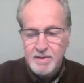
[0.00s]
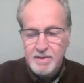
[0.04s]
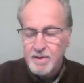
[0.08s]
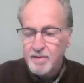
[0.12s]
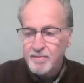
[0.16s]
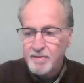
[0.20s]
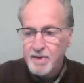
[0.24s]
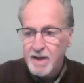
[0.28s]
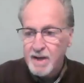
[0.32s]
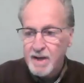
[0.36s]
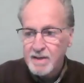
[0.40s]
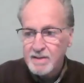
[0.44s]

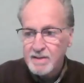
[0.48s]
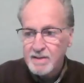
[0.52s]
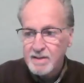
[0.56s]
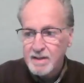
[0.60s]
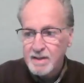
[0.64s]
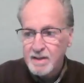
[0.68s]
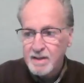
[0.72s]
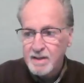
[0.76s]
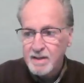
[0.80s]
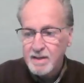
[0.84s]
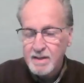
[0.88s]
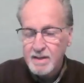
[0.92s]
So if that's
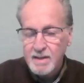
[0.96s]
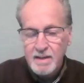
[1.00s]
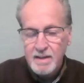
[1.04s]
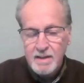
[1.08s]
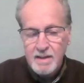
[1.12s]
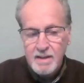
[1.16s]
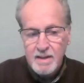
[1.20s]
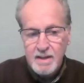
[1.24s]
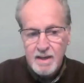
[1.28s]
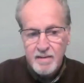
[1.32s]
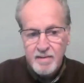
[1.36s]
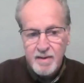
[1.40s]
the
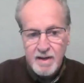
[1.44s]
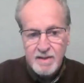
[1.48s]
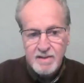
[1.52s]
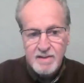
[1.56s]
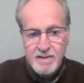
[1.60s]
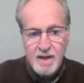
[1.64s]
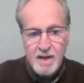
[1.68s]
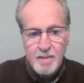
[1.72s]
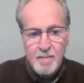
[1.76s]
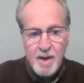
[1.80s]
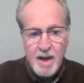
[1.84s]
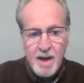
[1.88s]

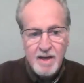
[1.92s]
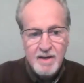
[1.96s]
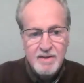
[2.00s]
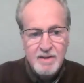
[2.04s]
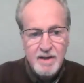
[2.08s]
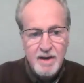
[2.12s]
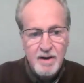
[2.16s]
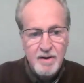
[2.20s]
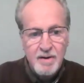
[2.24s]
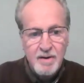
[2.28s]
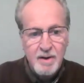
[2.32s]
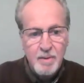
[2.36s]
Command
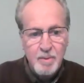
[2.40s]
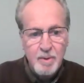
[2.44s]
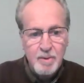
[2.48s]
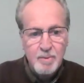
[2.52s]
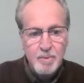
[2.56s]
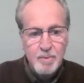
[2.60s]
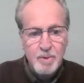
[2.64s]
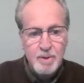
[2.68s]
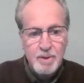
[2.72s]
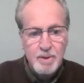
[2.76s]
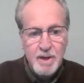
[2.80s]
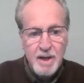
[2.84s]
Center, then
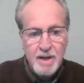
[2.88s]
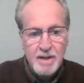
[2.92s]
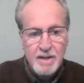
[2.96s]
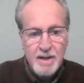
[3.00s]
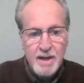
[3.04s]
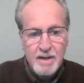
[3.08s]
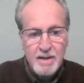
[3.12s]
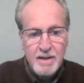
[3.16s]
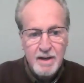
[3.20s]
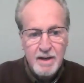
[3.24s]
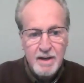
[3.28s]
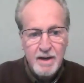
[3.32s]
we'll take
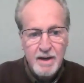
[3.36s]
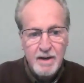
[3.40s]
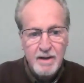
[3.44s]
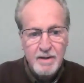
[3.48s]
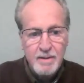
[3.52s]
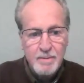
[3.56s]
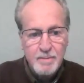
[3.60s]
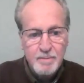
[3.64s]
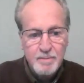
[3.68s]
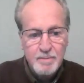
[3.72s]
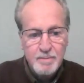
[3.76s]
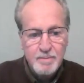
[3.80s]
that
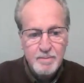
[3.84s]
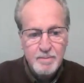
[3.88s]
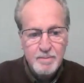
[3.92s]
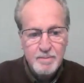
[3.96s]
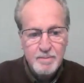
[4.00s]
title.